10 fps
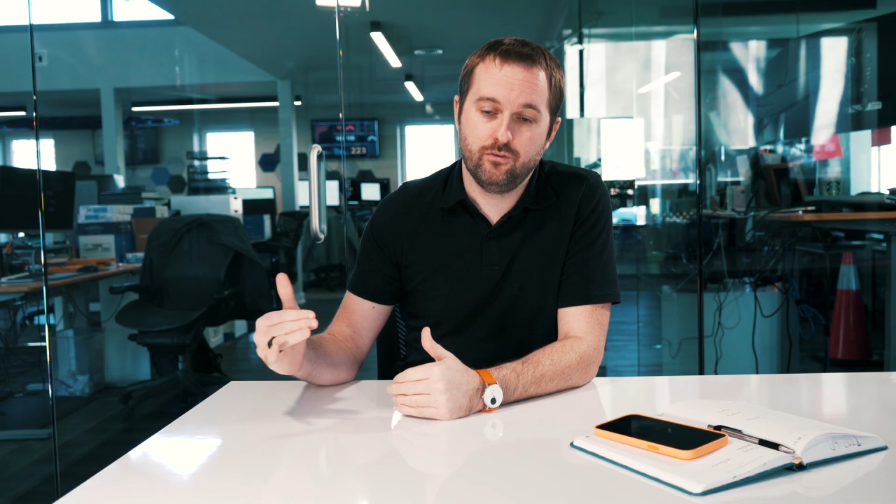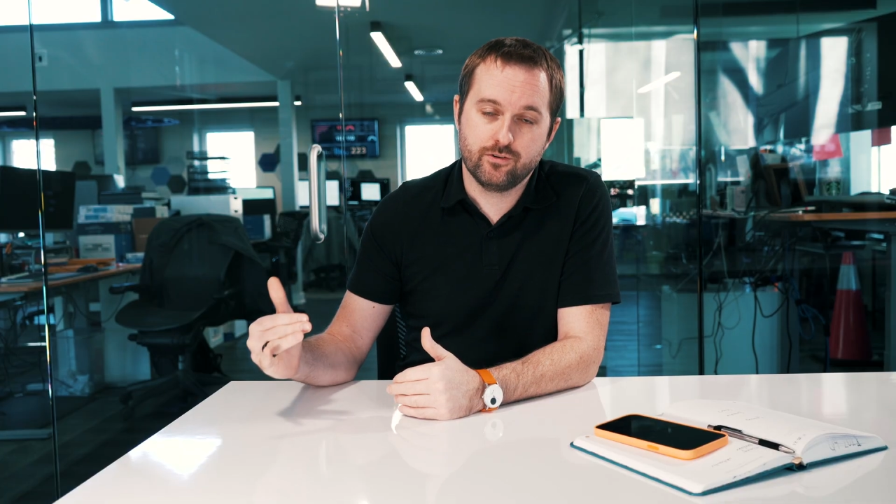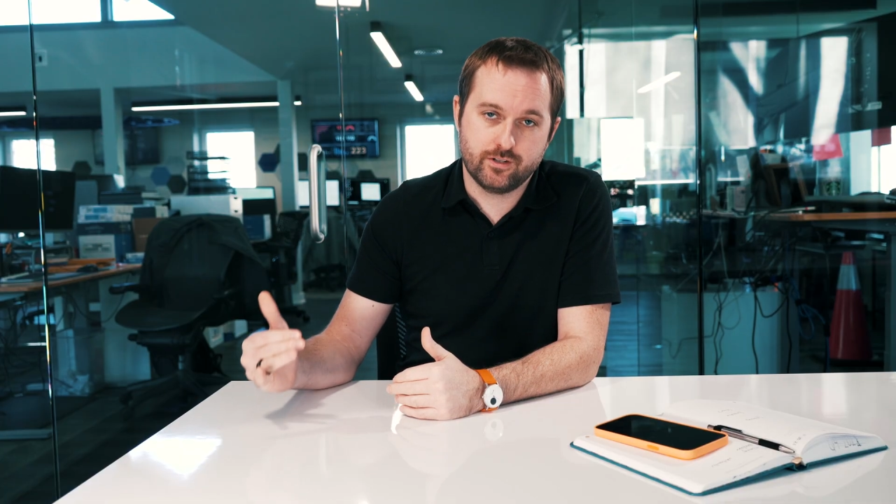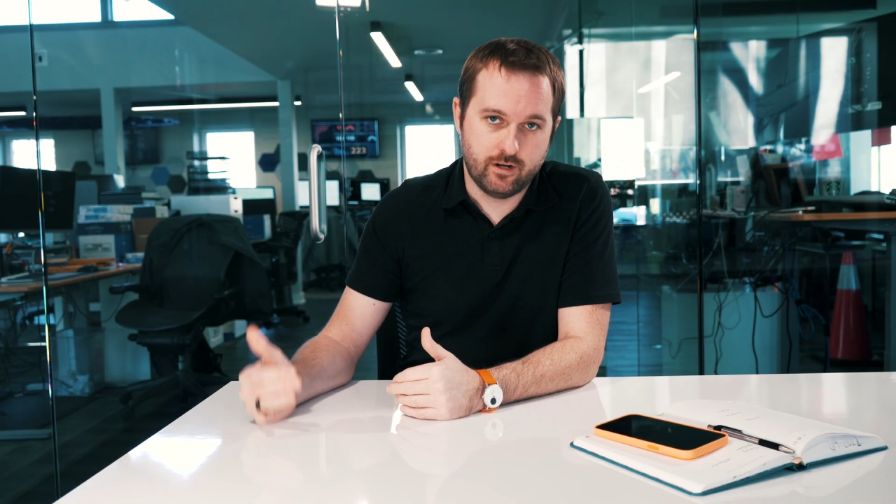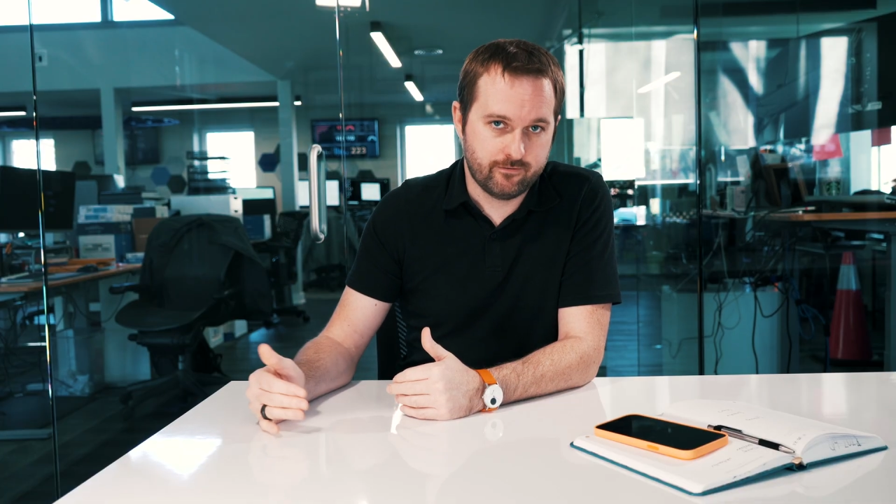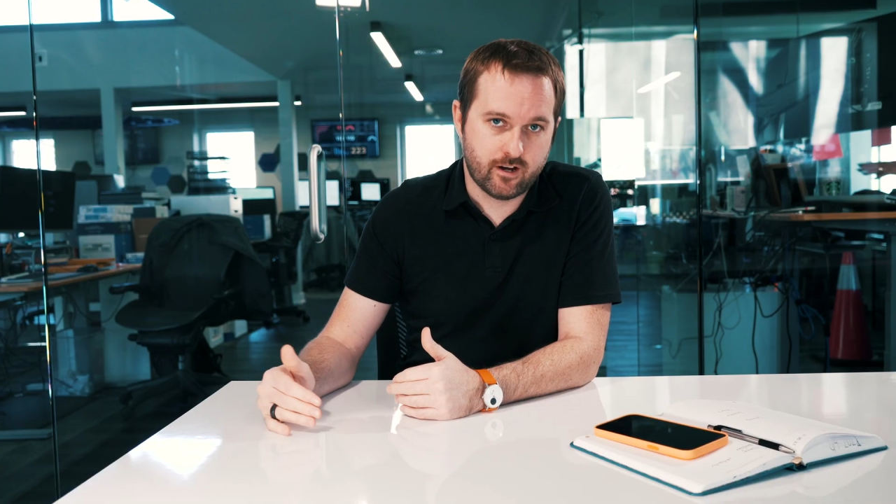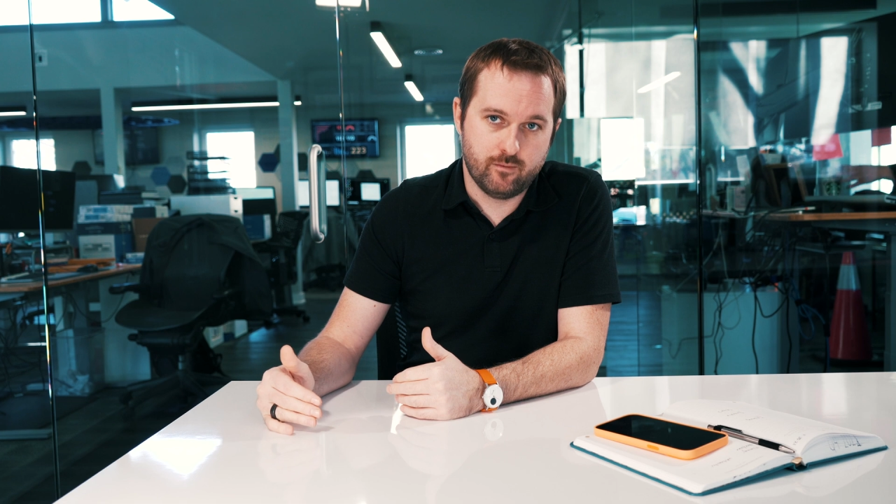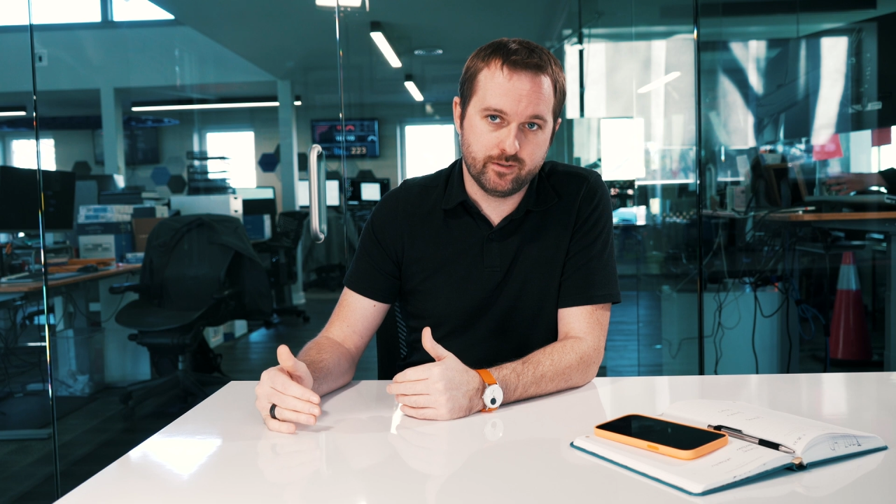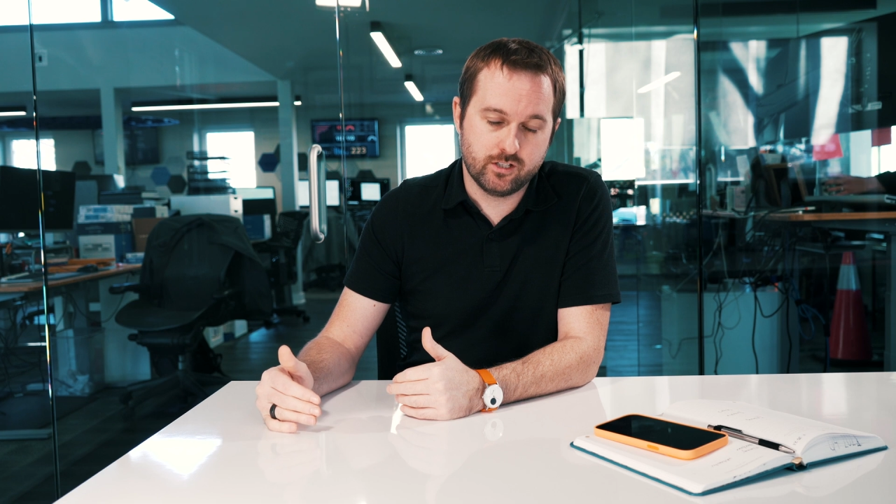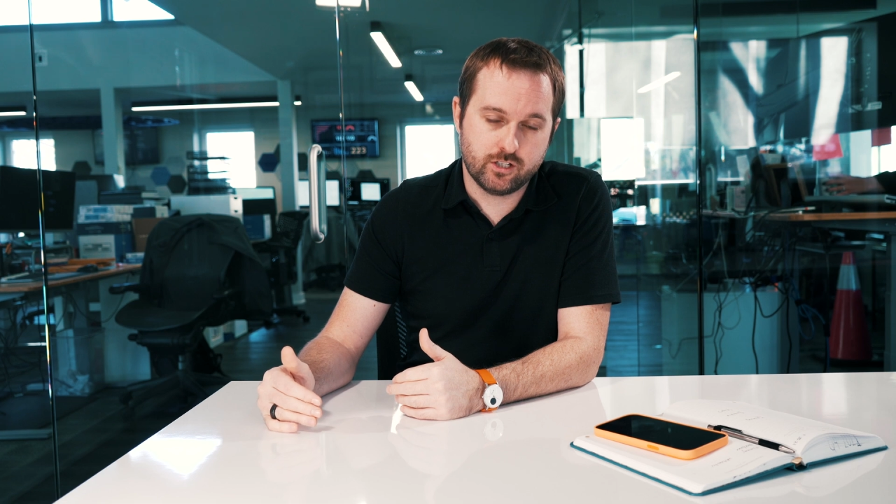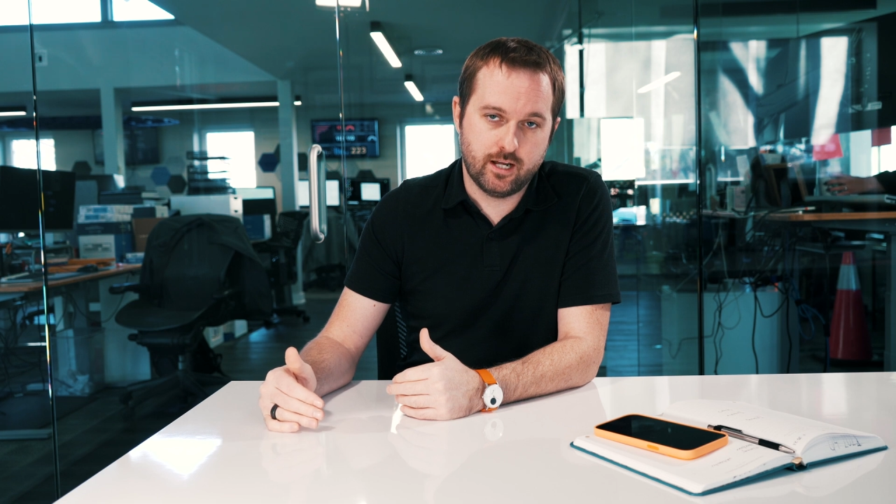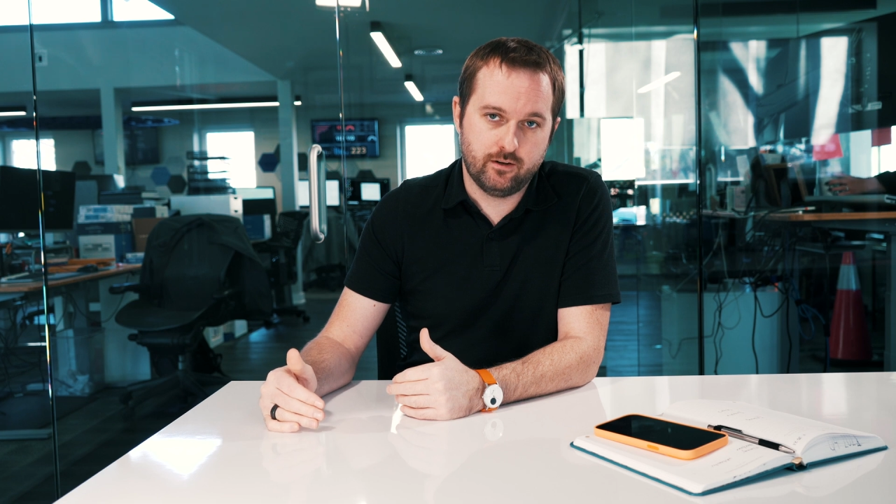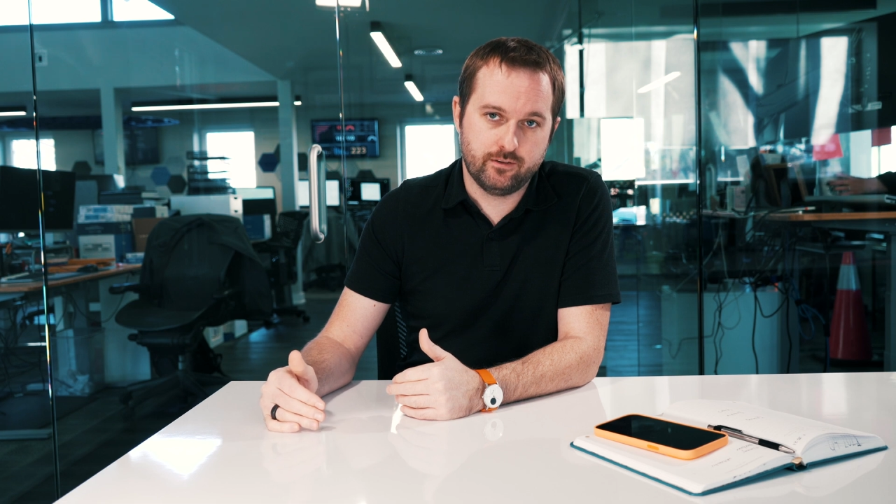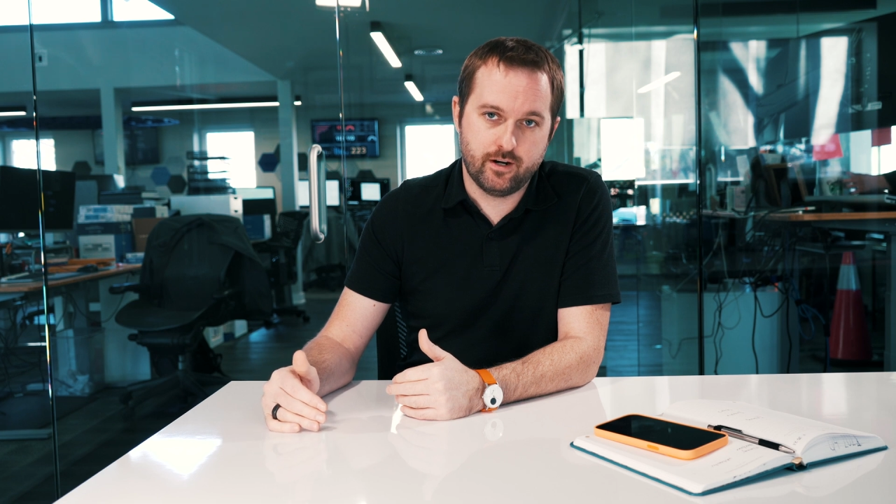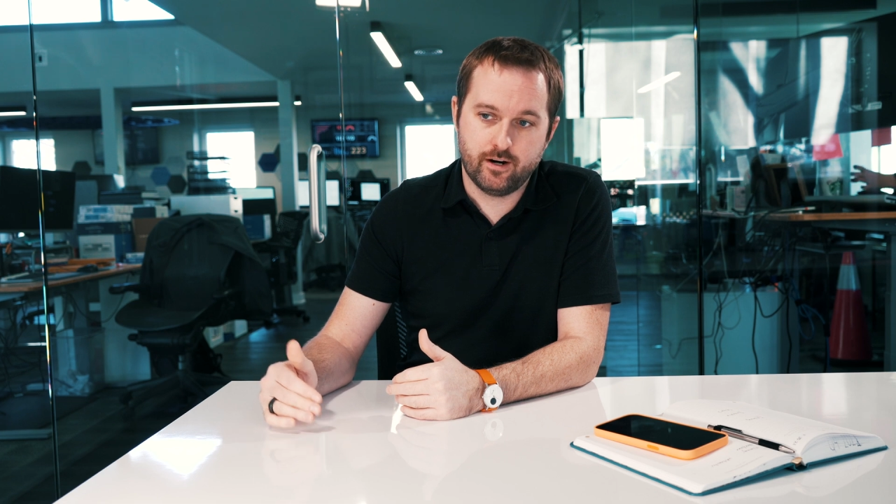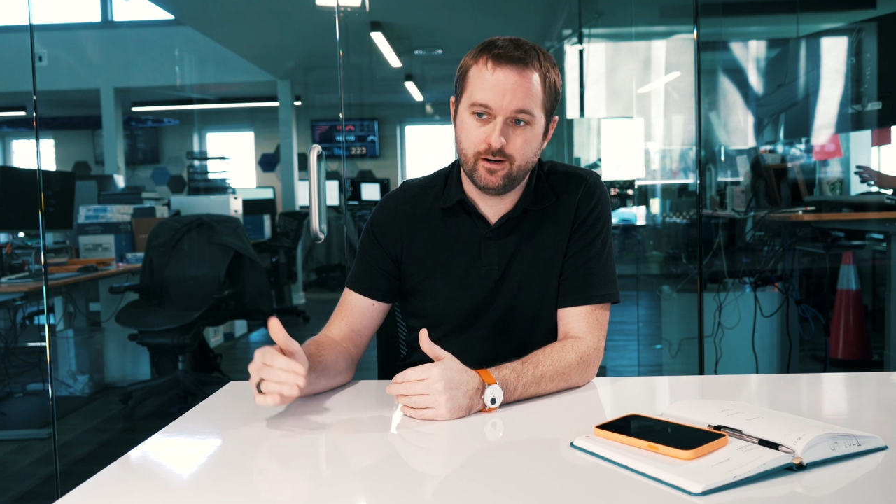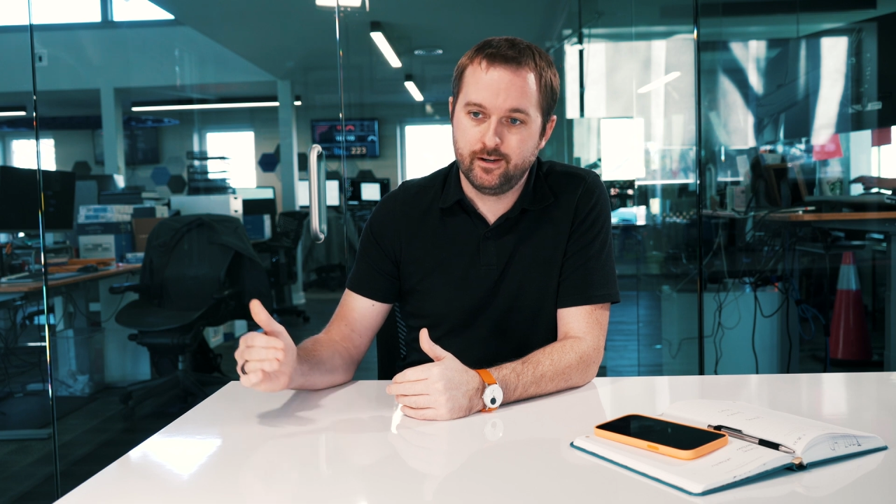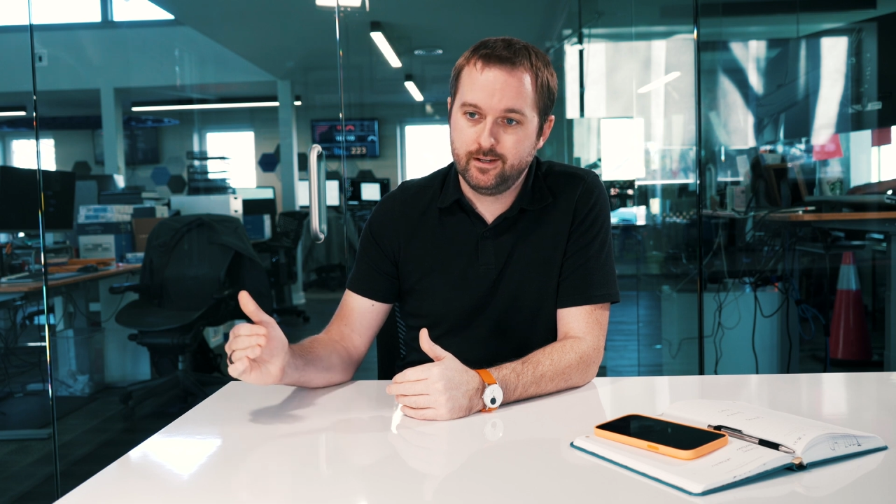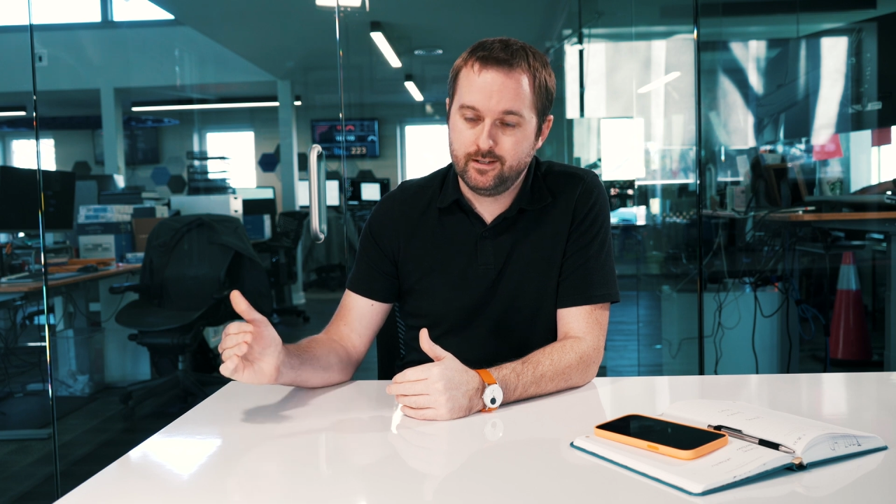there's enough competition out there